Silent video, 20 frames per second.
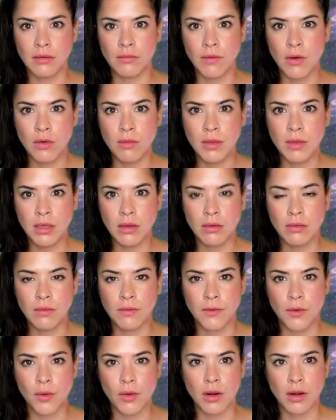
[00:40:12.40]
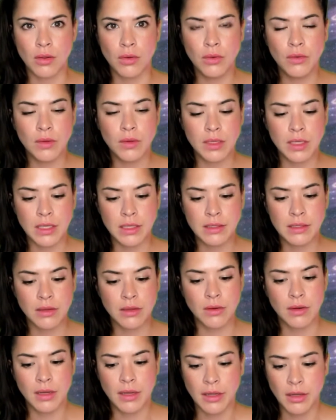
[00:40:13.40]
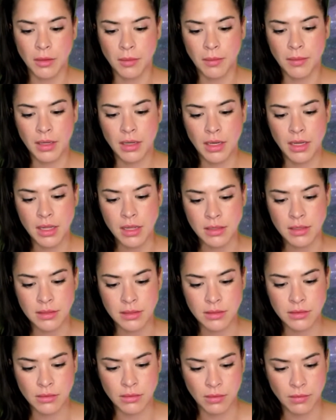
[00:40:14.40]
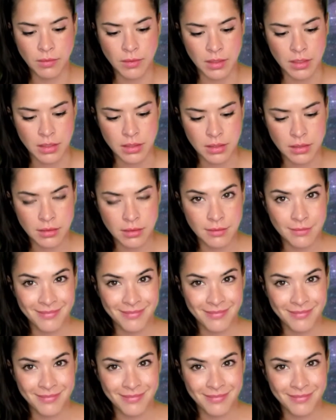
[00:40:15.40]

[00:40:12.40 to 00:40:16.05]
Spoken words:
Romeo, for who? He's going to help me next, or what?